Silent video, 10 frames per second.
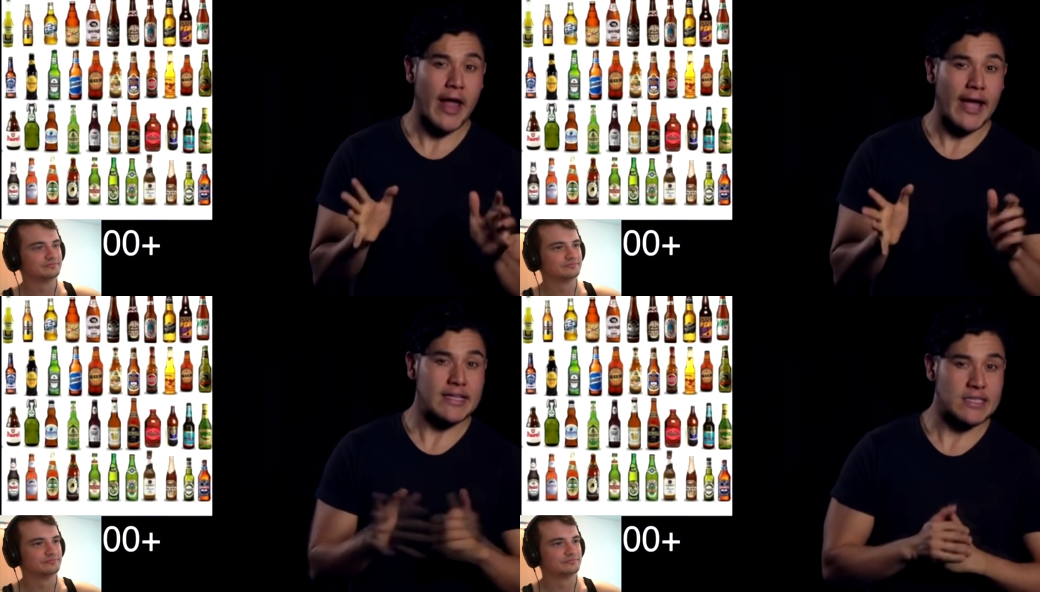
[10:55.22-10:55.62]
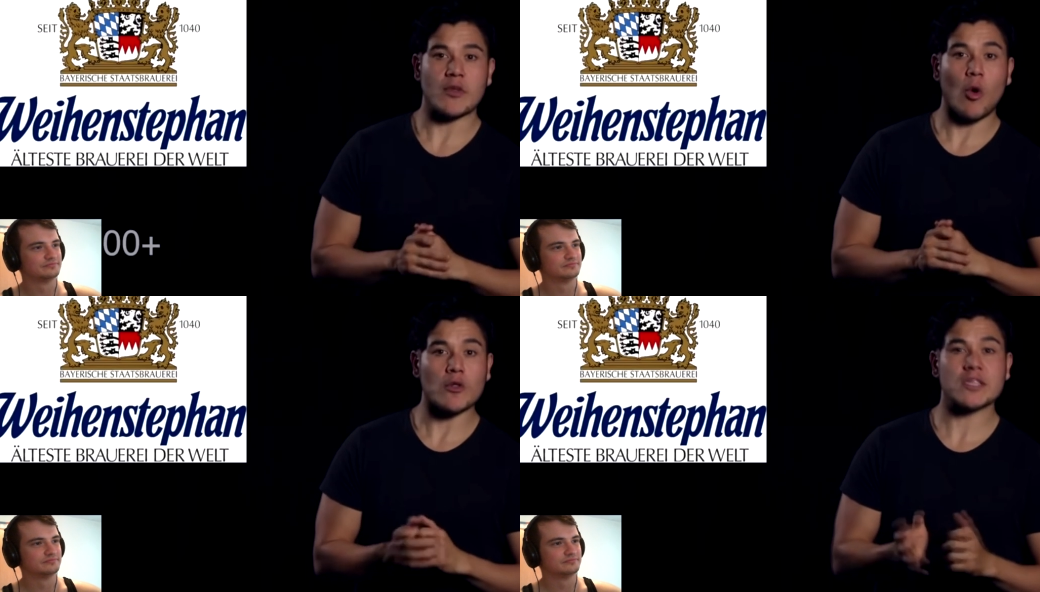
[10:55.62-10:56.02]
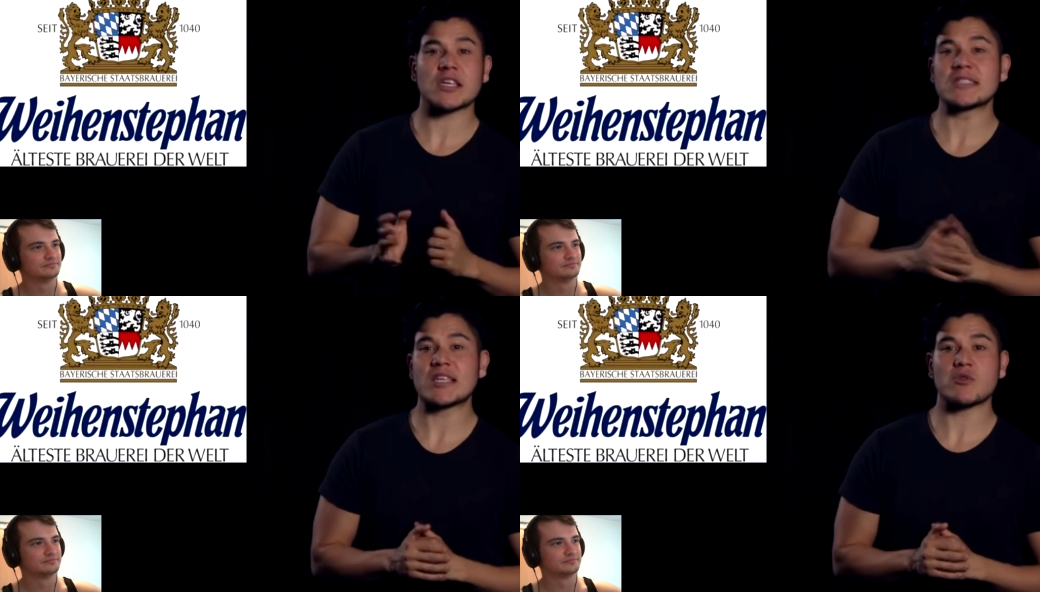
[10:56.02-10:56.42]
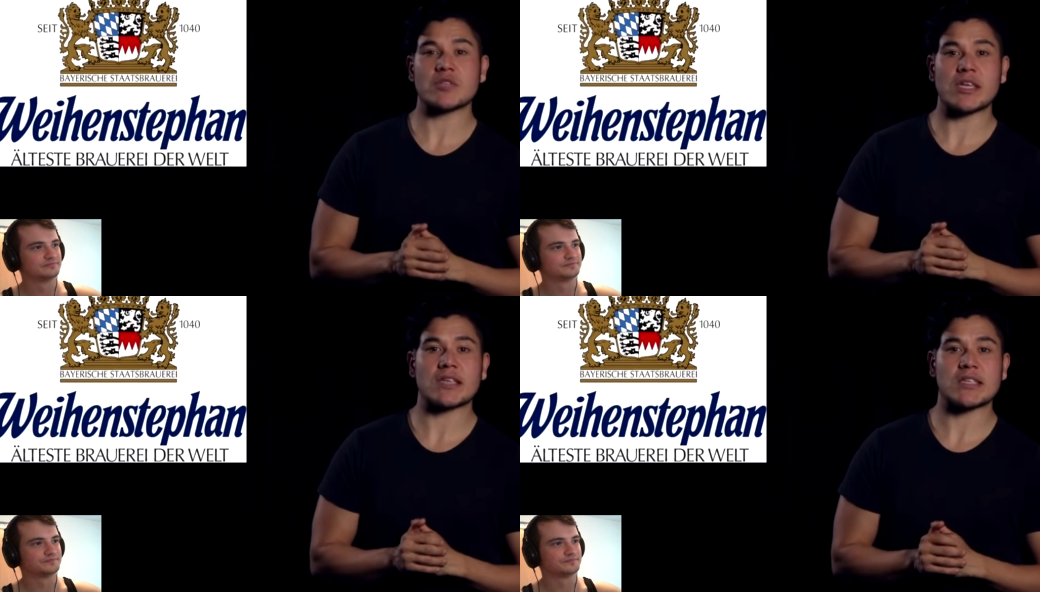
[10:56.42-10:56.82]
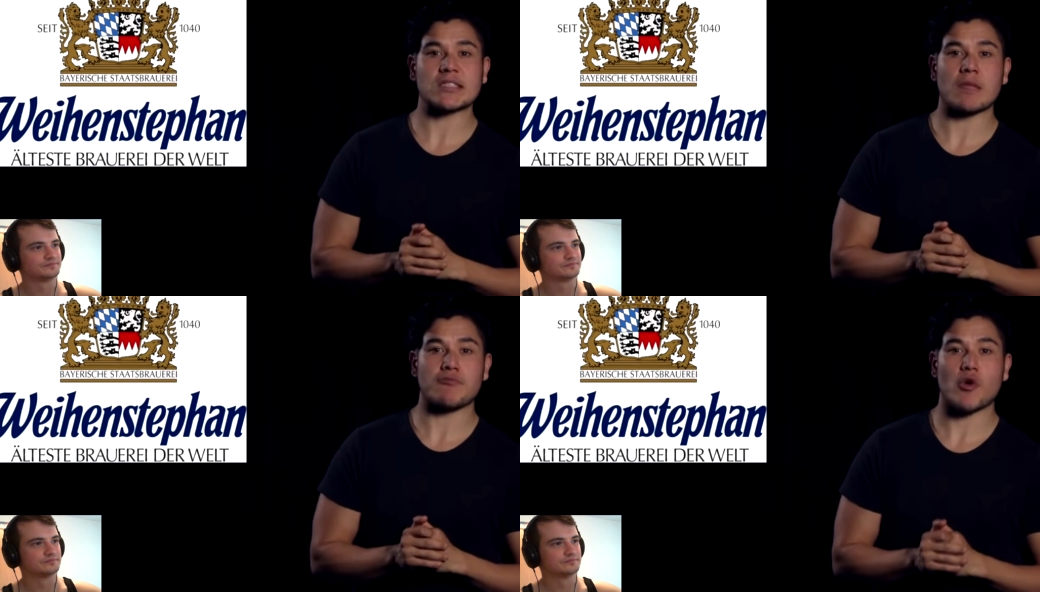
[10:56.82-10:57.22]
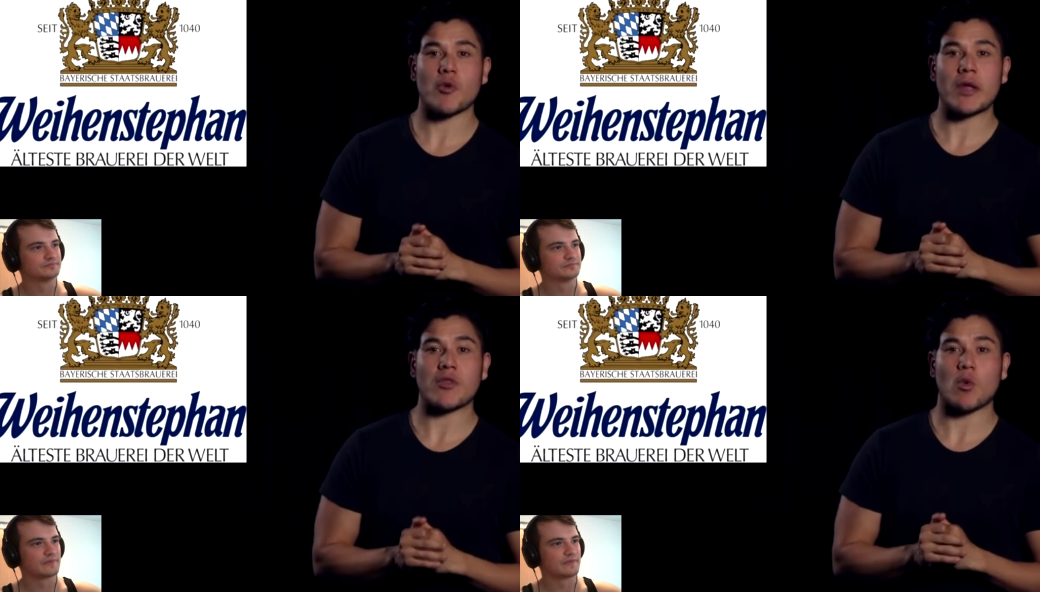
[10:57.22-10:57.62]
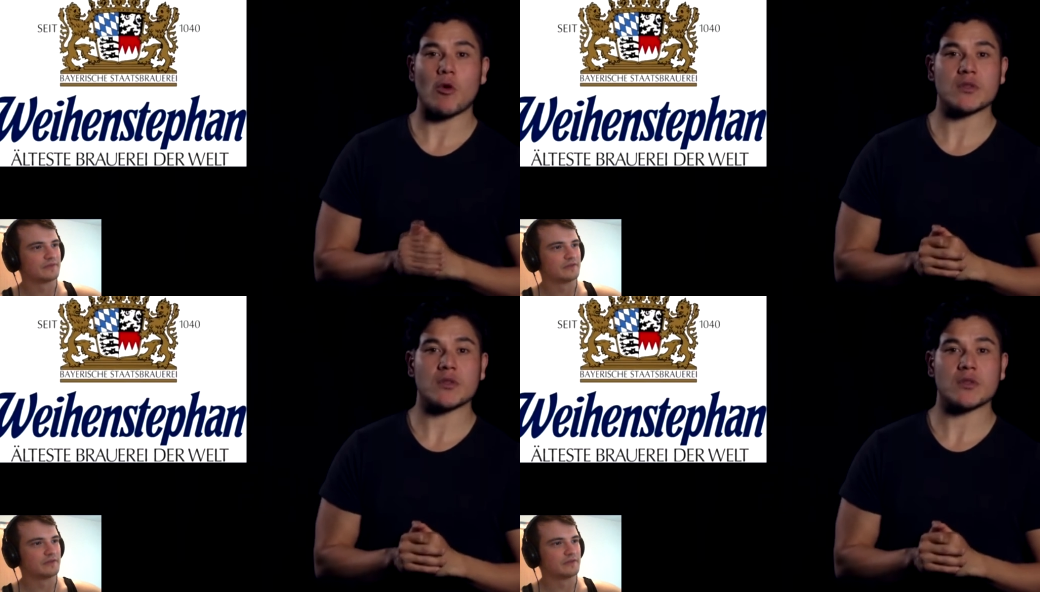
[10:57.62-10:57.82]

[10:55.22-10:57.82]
Speaker 1: brands. The oldest continuously existing brewery in the